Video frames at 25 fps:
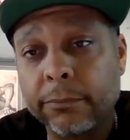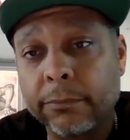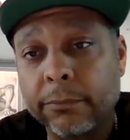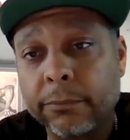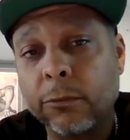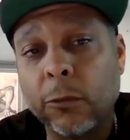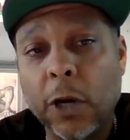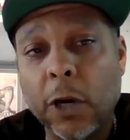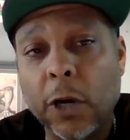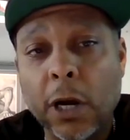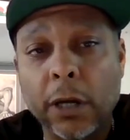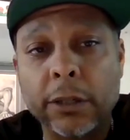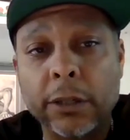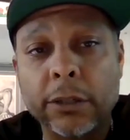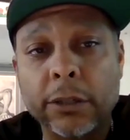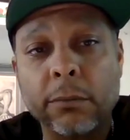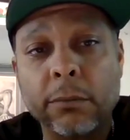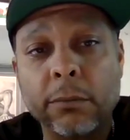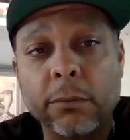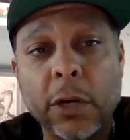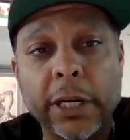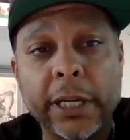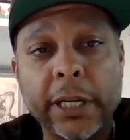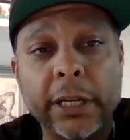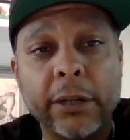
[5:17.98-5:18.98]
rugs
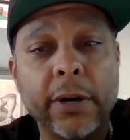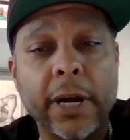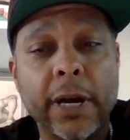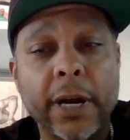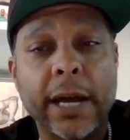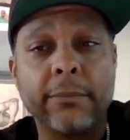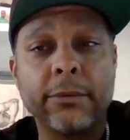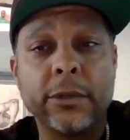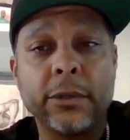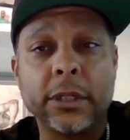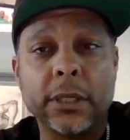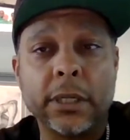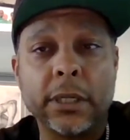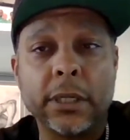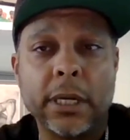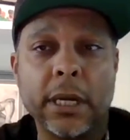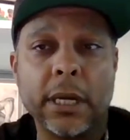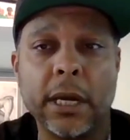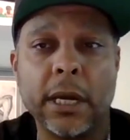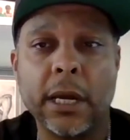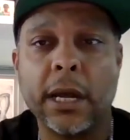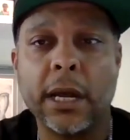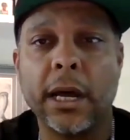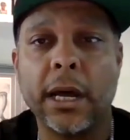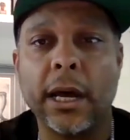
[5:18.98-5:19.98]
and money grabs.
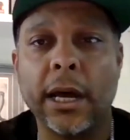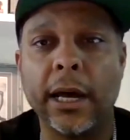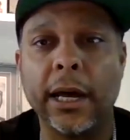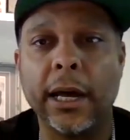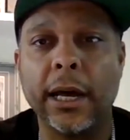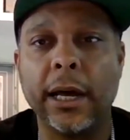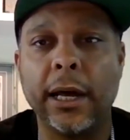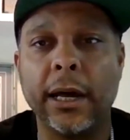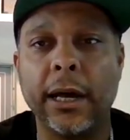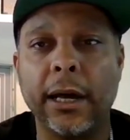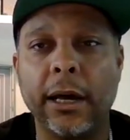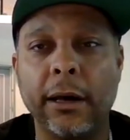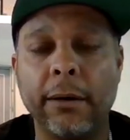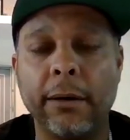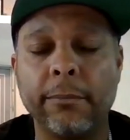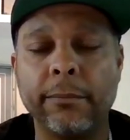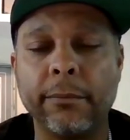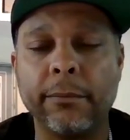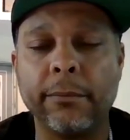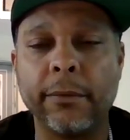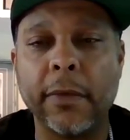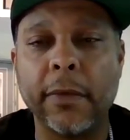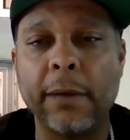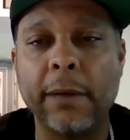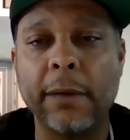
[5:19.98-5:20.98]

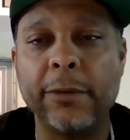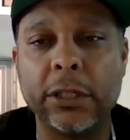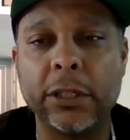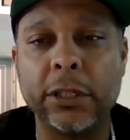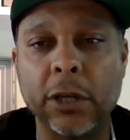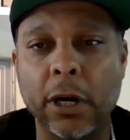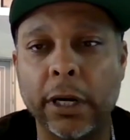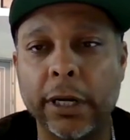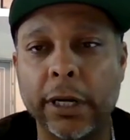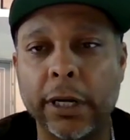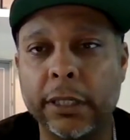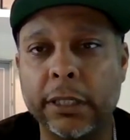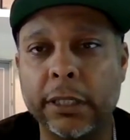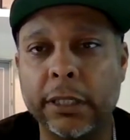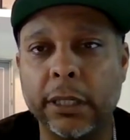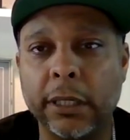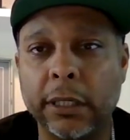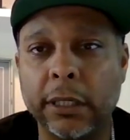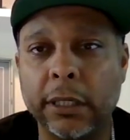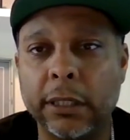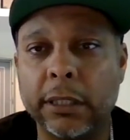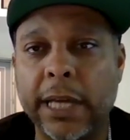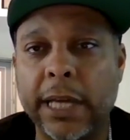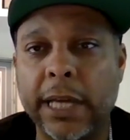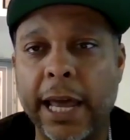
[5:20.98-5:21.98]
I've been talking
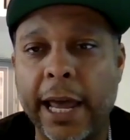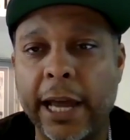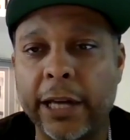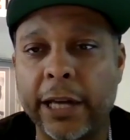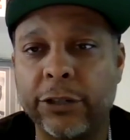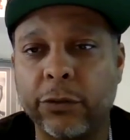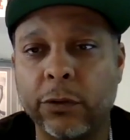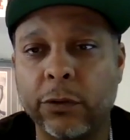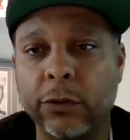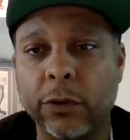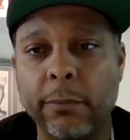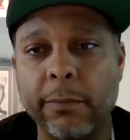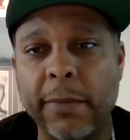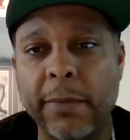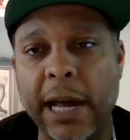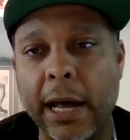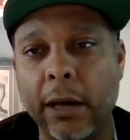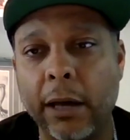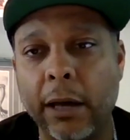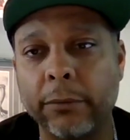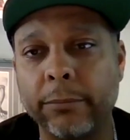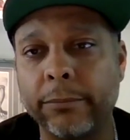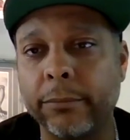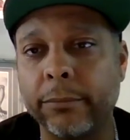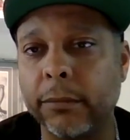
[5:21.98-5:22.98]
to Tash for
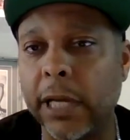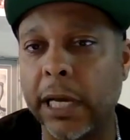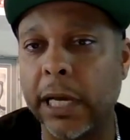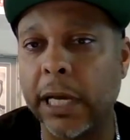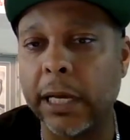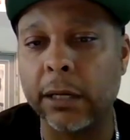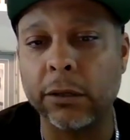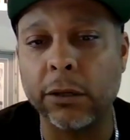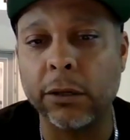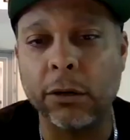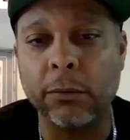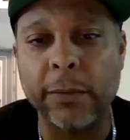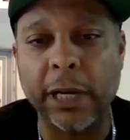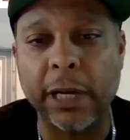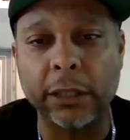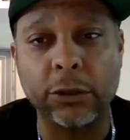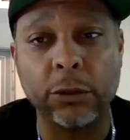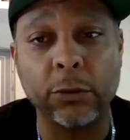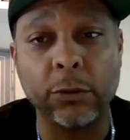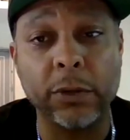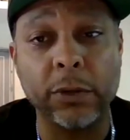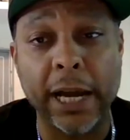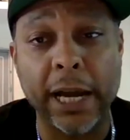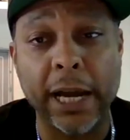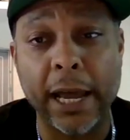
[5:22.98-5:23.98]
about
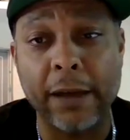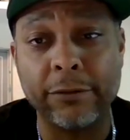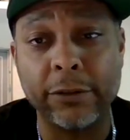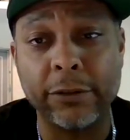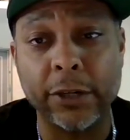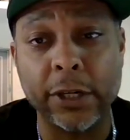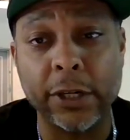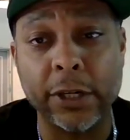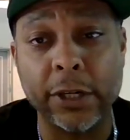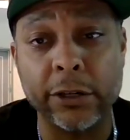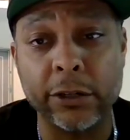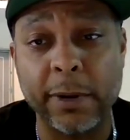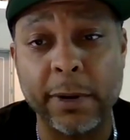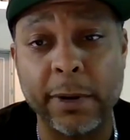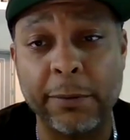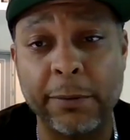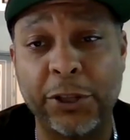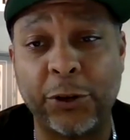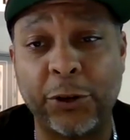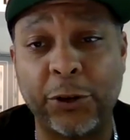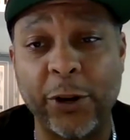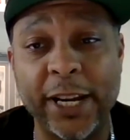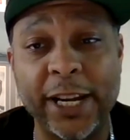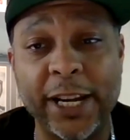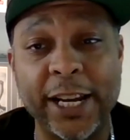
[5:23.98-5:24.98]
2.5 years, maybe
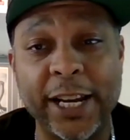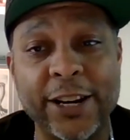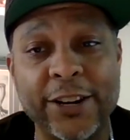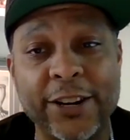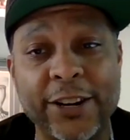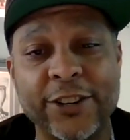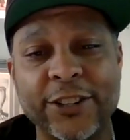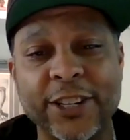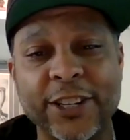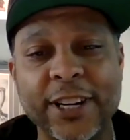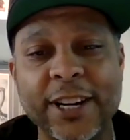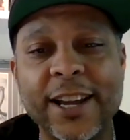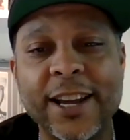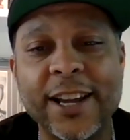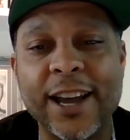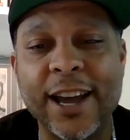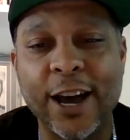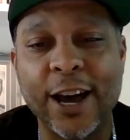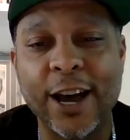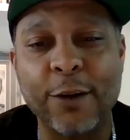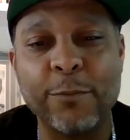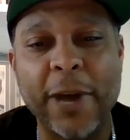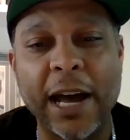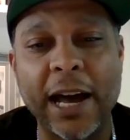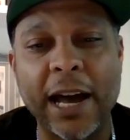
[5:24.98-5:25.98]
3 years,
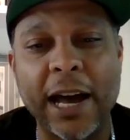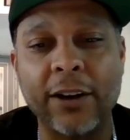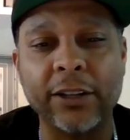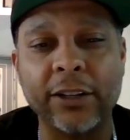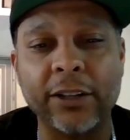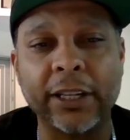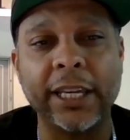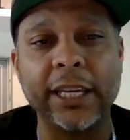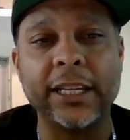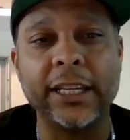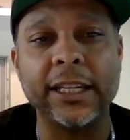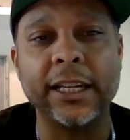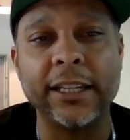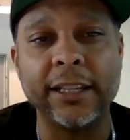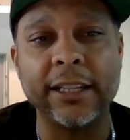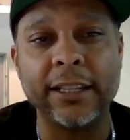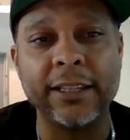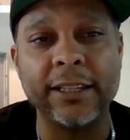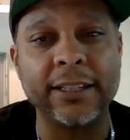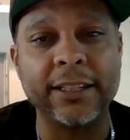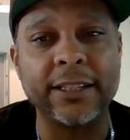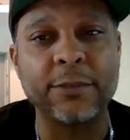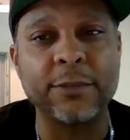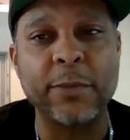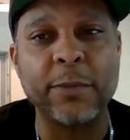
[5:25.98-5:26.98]
about getting into
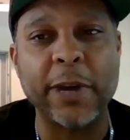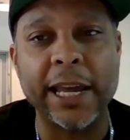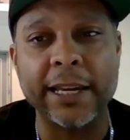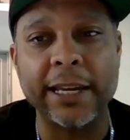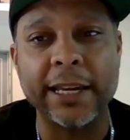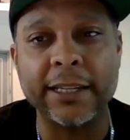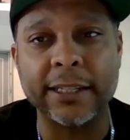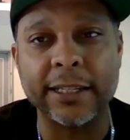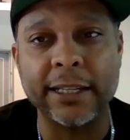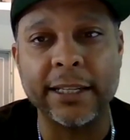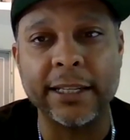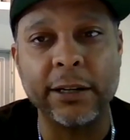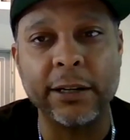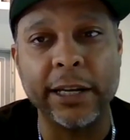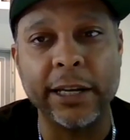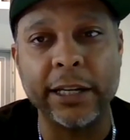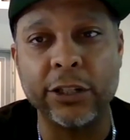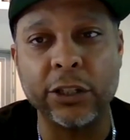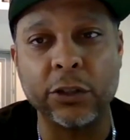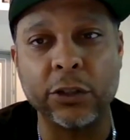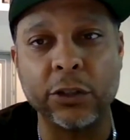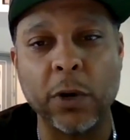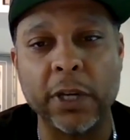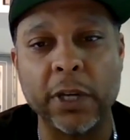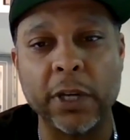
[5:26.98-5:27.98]
this space. And it
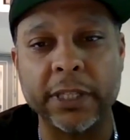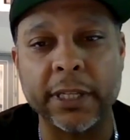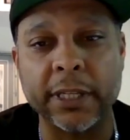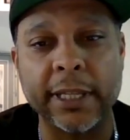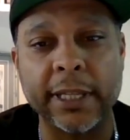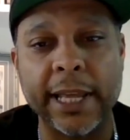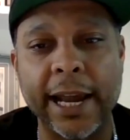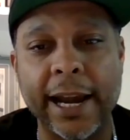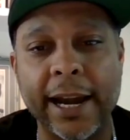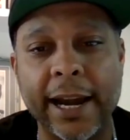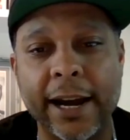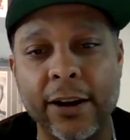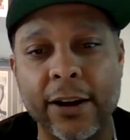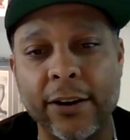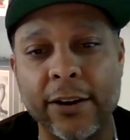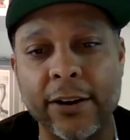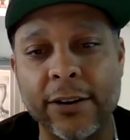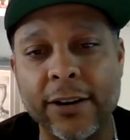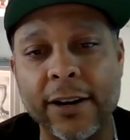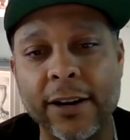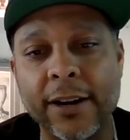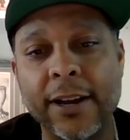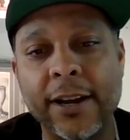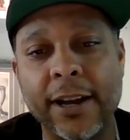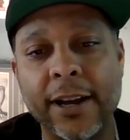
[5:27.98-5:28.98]
just wasn't there
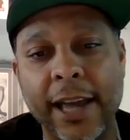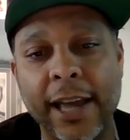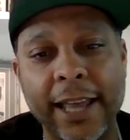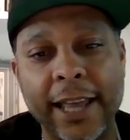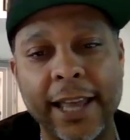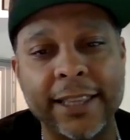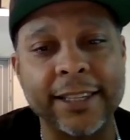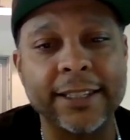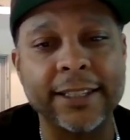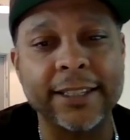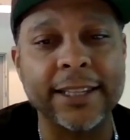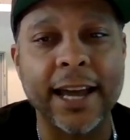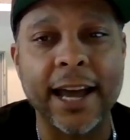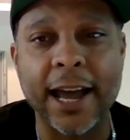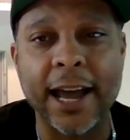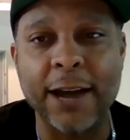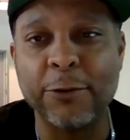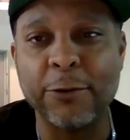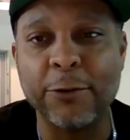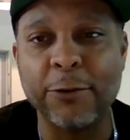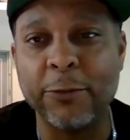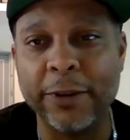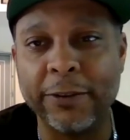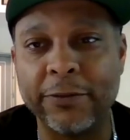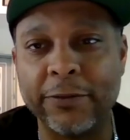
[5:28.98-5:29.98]
at the time
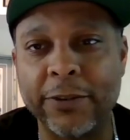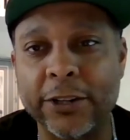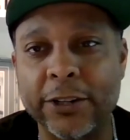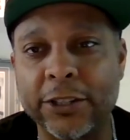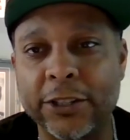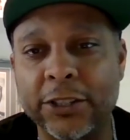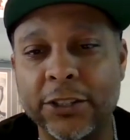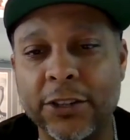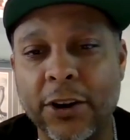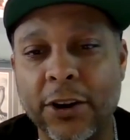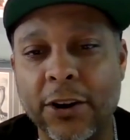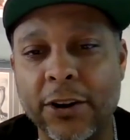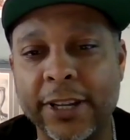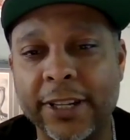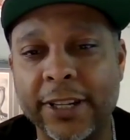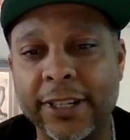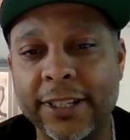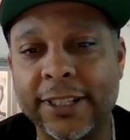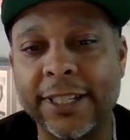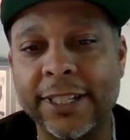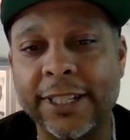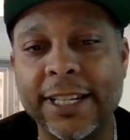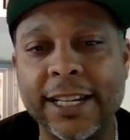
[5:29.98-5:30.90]
when we first started.